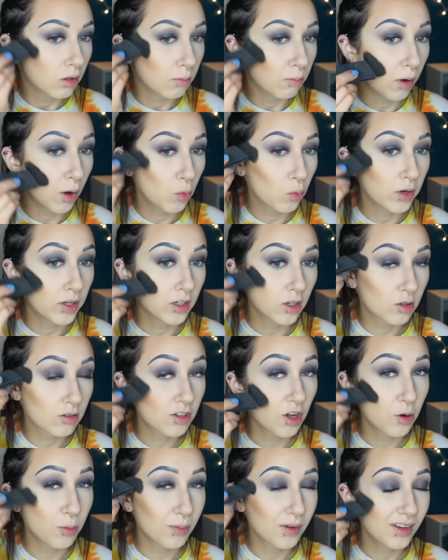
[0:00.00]
My
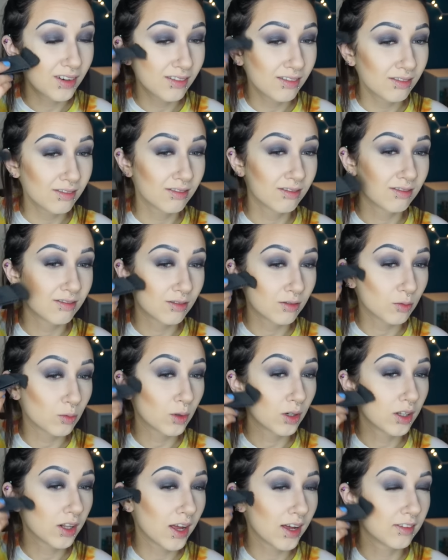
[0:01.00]
window's open,
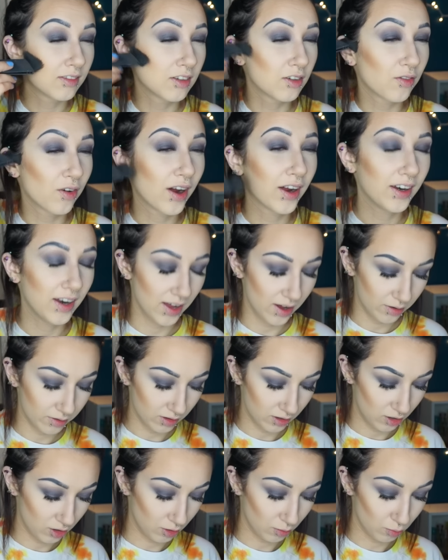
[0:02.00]
realizing right now
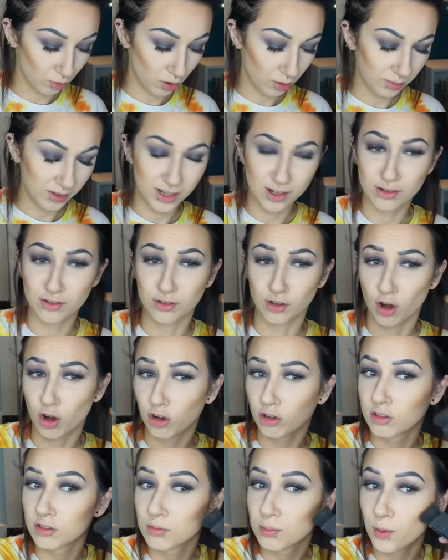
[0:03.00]
that you can probably hear
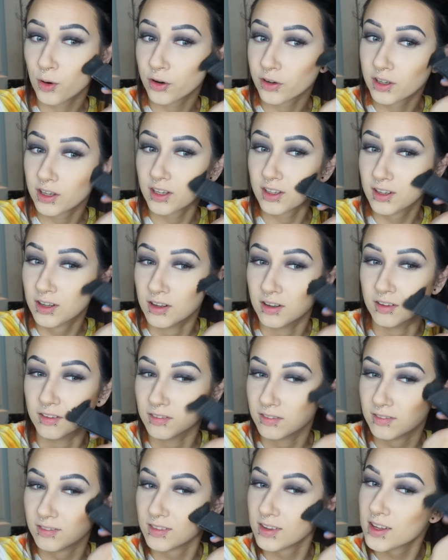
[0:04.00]
dogs barking
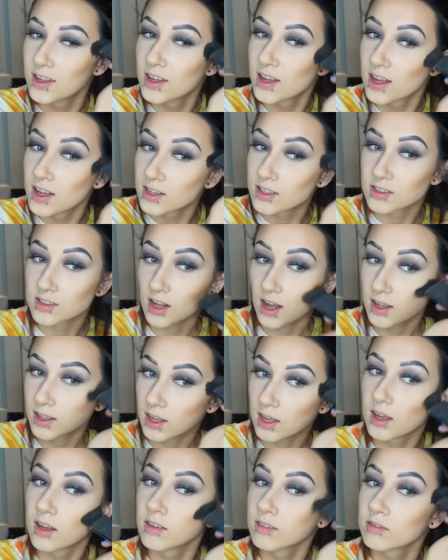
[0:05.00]
because I
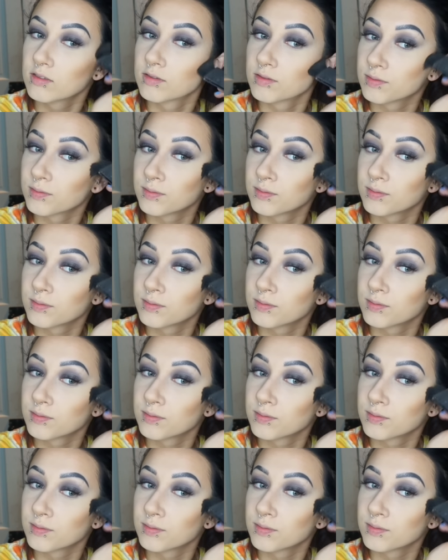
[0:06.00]
can.